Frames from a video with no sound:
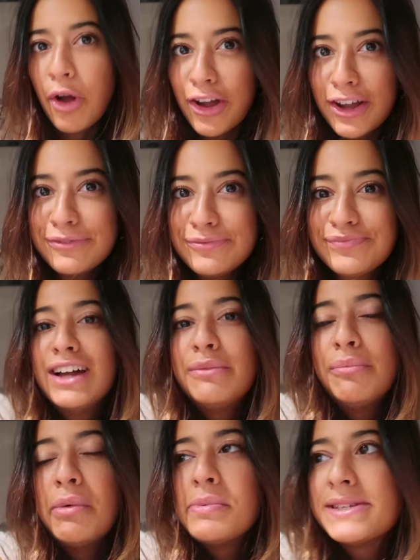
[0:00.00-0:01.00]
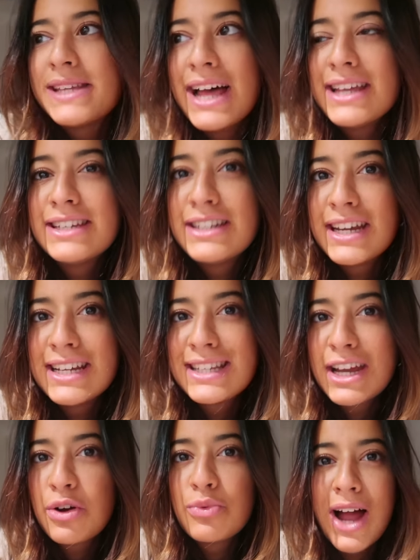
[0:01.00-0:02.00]
good. I'm obsessed. It tastes
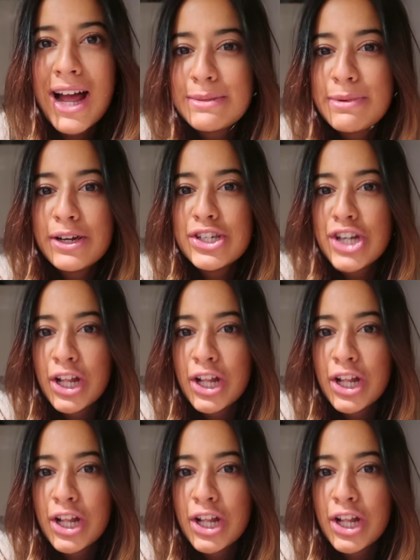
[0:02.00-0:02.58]
like raspberry